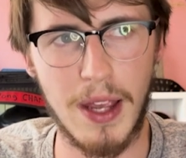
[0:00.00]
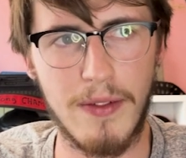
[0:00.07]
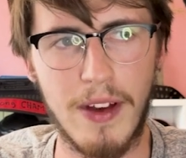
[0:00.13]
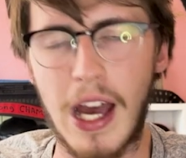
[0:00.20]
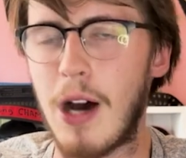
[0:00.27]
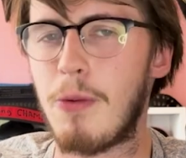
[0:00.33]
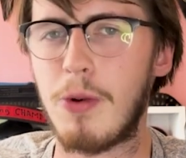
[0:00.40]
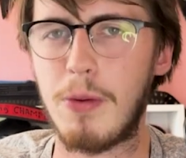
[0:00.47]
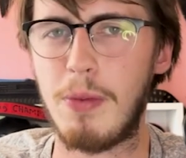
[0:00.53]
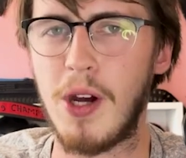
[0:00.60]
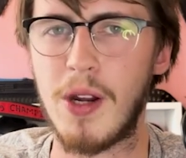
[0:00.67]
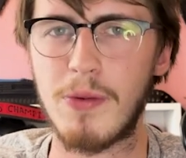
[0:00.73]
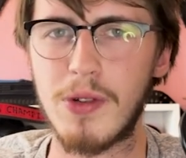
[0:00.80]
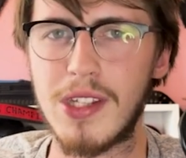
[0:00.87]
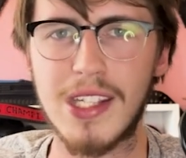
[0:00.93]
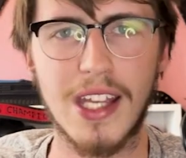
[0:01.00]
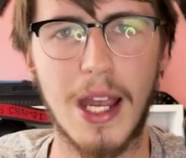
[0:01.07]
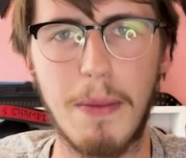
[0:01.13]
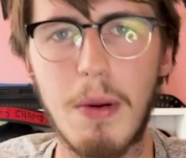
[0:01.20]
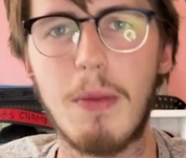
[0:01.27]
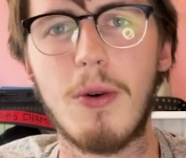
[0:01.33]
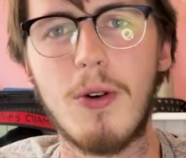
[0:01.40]
Val Woodburn would
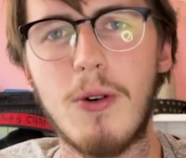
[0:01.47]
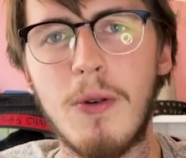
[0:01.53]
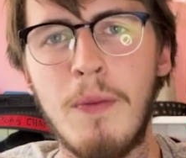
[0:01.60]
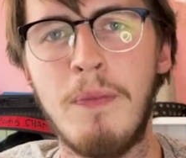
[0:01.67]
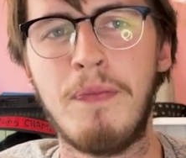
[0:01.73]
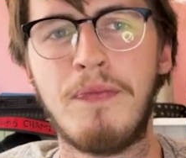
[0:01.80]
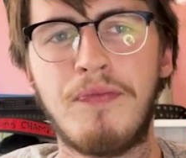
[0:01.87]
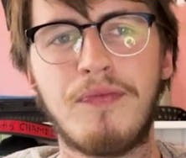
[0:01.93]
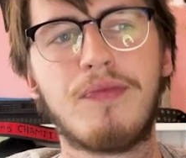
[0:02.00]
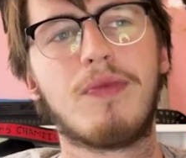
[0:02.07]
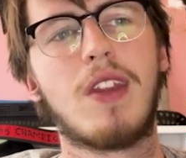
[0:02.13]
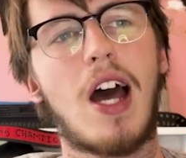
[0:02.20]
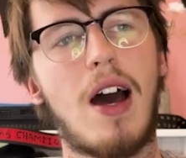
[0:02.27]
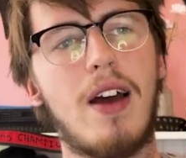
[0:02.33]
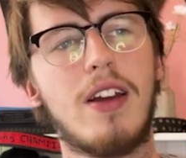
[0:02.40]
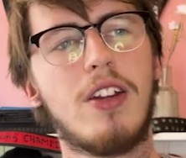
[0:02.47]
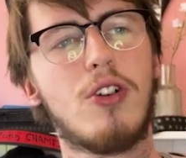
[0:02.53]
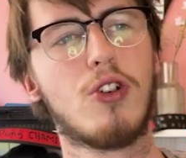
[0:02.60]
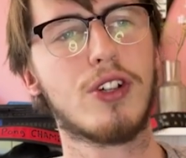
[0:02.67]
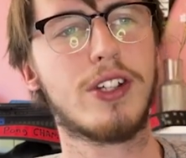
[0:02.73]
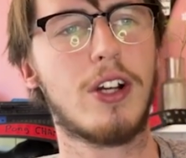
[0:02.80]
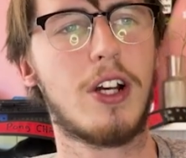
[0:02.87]
sleep them all. Nah, in
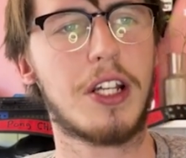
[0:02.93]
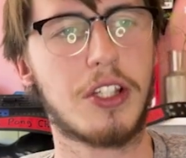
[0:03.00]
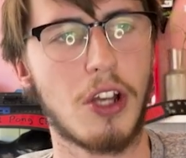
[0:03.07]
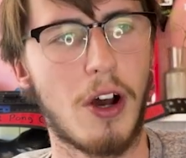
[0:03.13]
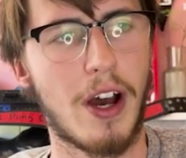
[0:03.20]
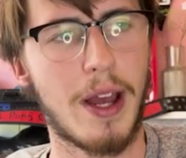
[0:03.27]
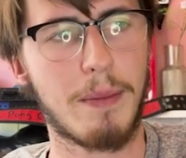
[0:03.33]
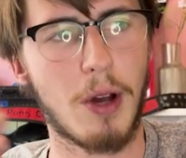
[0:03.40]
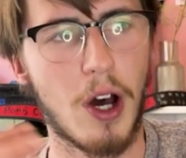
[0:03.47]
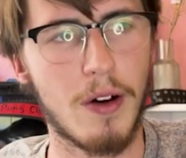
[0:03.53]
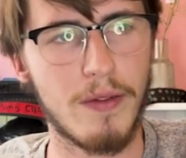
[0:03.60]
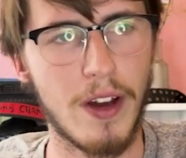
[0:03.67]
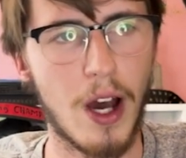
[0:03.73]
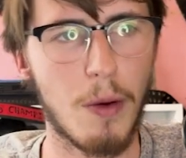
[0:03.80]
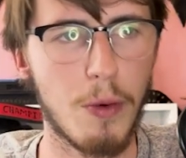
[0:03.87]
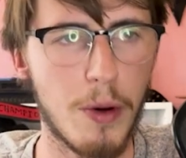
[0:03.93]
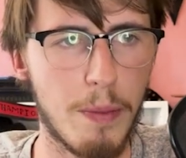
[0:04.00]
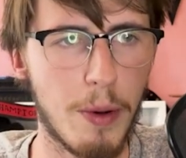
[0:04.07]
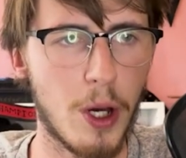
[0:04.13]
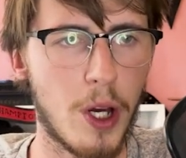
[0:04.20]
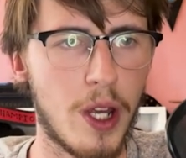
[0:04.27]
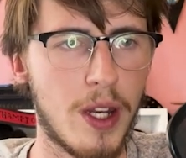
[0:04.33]
all seriousness, I am going Val
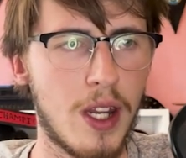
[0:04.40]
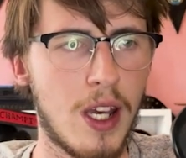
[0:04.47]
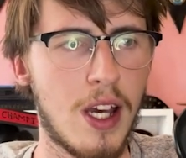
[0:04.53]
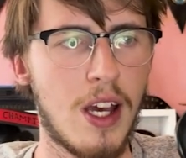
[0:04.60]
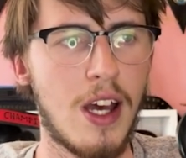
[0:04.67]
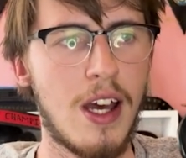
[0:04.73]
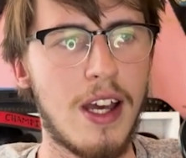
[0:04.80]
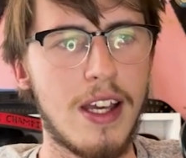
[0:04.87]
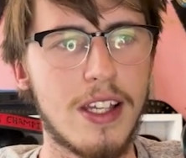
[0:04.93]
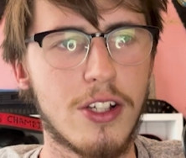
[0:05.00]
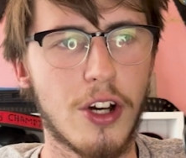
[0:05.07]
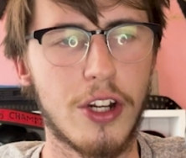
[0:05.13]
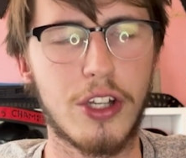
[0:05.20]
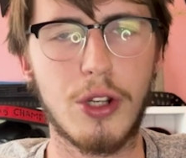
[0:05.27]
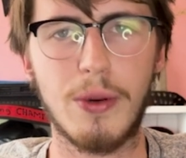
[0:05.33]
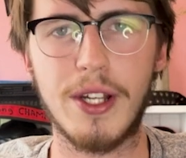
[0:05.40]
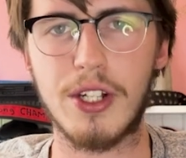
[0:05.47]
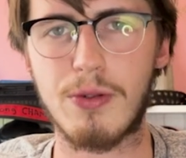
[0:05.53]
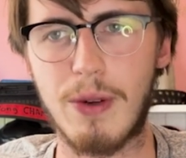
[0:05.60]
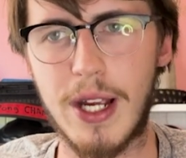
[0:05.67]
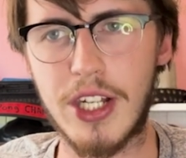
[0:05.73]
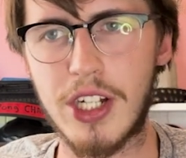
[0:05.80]
Woodburn. He's got a 2-inch
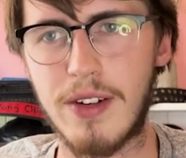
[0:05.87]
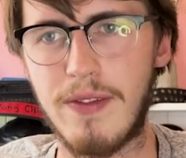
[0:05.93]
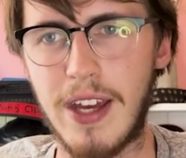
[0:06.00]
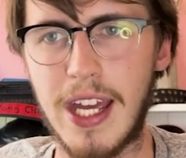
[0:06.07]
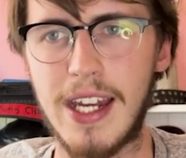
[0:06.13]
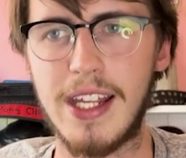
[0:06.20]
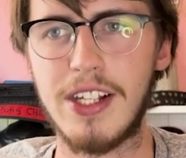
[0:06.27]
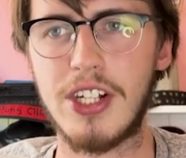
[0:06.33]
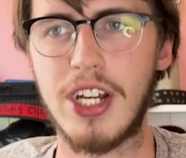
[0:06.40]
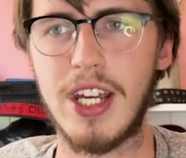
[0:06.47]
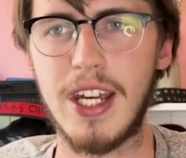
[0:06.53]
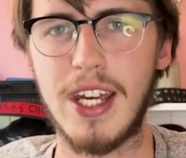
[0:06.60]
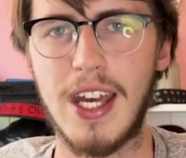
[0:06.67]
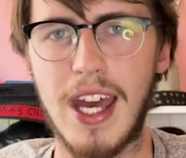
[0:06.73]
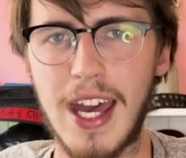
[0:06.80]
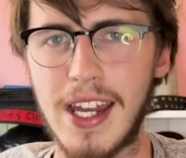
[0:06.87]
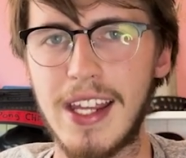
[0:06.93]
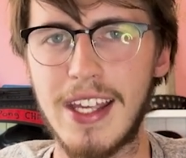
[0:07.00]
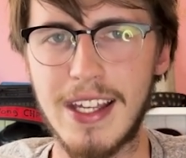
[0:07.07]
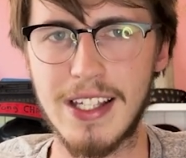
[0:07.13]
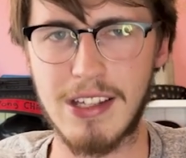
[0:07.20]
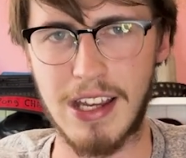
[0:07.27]
reach advantage here, and
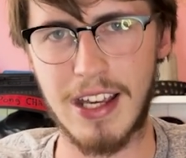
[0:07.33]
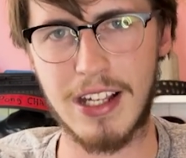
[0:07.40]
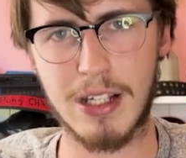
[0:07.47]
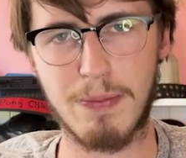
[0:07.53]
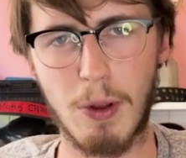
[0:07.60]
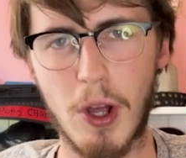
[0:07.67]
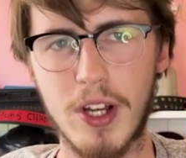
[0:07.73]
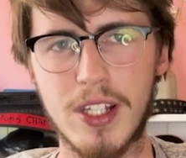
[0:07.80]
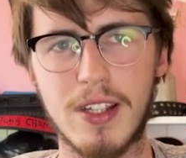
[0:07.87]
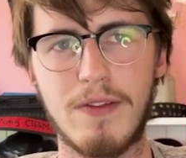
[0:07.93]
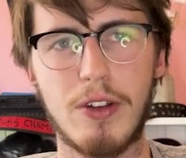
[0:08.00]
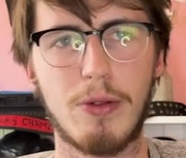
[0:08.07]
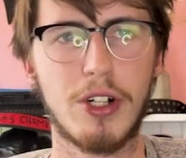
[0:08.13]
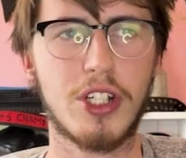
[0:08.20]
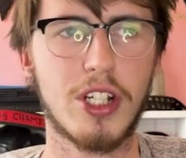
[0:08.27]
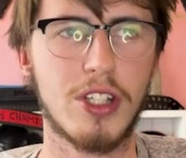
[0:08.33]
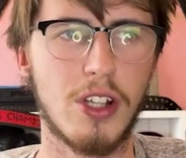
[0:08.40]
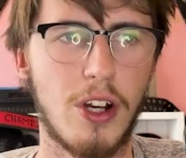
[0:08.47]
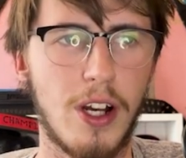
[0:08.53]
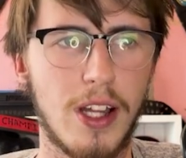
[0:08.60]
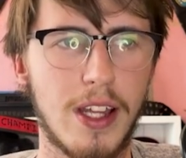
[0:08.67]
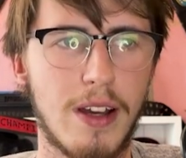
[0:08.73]
he is explosive. You watch his
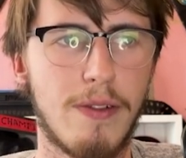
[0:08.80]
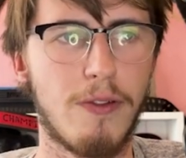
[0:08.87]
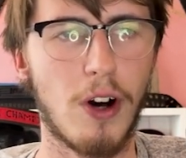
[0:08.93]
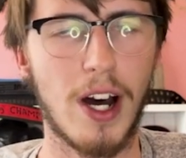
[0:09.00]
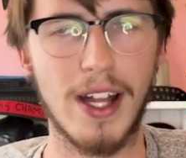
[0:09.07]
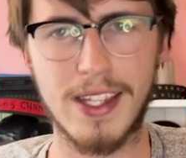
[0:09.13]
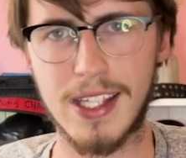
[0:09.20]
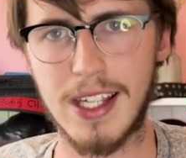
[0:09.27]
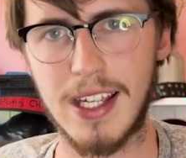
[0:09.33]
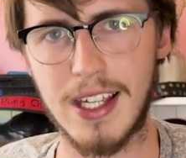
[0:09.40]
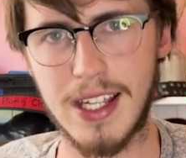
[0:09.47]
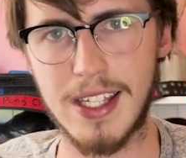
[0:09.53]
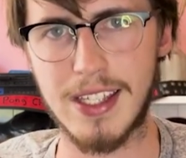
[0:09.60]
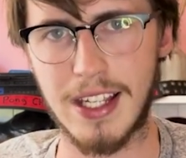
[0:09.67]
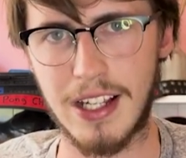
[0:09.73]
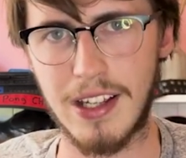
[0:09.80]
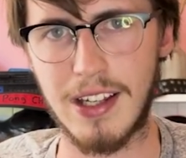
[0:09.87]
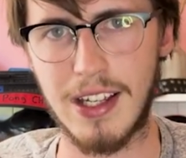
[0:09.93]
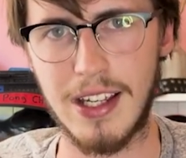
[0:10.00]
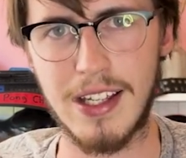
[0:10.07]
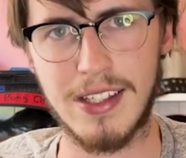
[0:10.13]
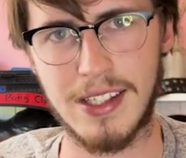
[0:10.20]
earlier fights, he
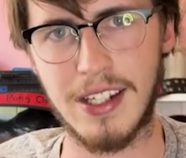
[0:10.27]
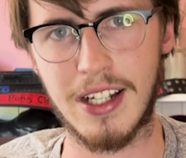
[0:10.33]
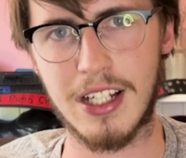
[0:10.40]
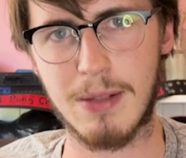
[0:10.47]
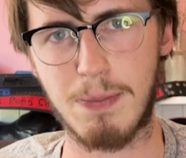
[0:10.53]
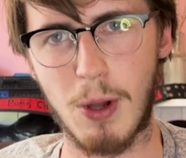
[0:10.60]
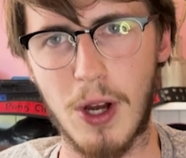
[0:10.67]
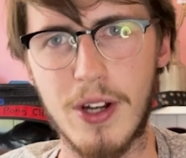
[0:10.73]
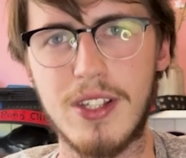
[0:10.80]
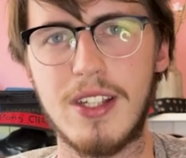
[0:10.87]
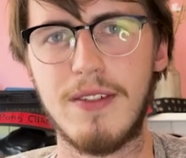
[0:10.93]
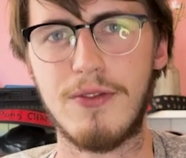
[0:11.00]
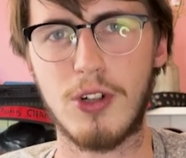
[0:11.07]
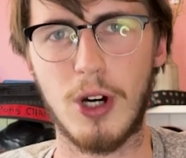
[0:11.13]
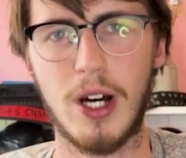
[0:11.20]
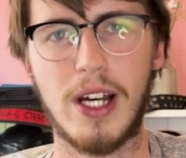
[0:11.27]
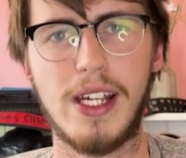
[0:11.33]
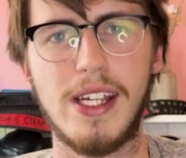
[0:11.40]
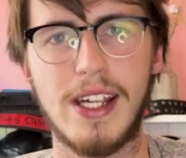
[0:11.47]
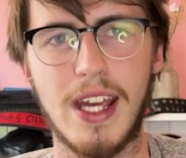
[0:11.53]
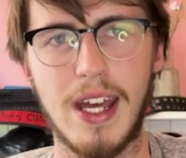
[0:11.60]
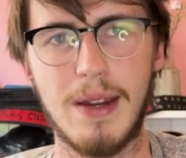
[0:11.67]
is an explosive guy.
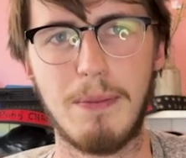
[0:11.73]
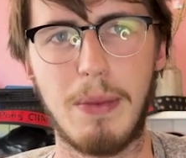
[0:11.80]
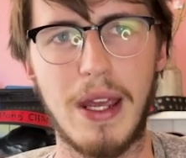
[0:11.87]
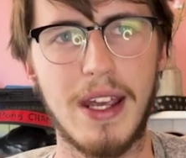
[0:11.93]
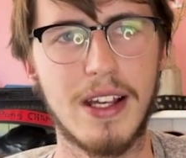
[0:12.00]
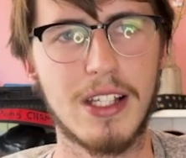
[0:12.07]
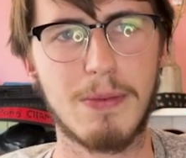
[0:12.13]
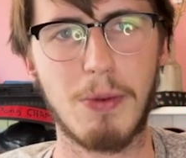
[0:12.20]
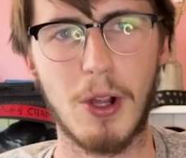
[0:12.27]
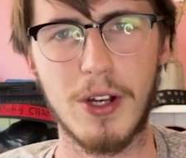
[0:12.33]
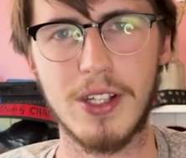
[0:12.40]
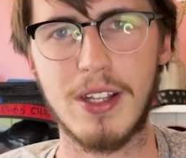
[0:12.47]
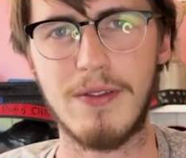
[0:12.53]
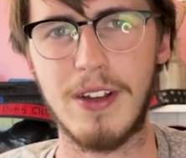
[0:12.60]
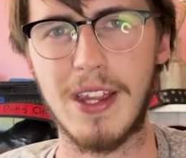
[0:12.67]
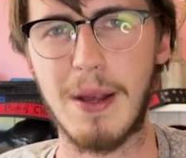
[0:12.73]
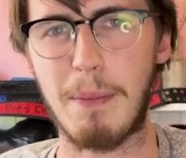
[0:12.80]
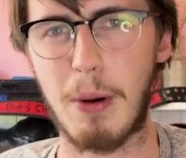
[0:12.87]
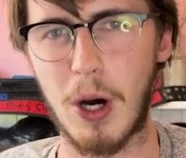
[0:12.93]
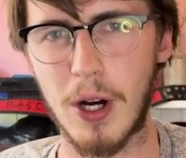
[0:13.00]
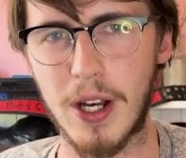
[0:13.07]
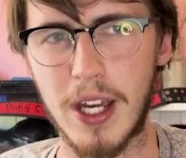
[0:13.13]
He can be explosive in the
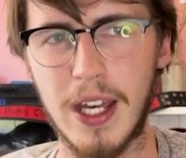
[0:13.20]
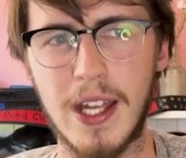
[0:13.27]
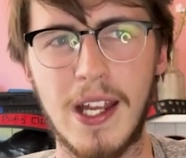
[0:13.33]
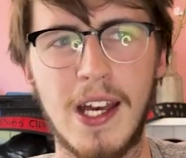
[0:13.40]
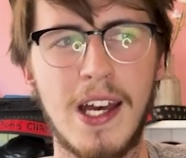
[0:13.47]
pocket.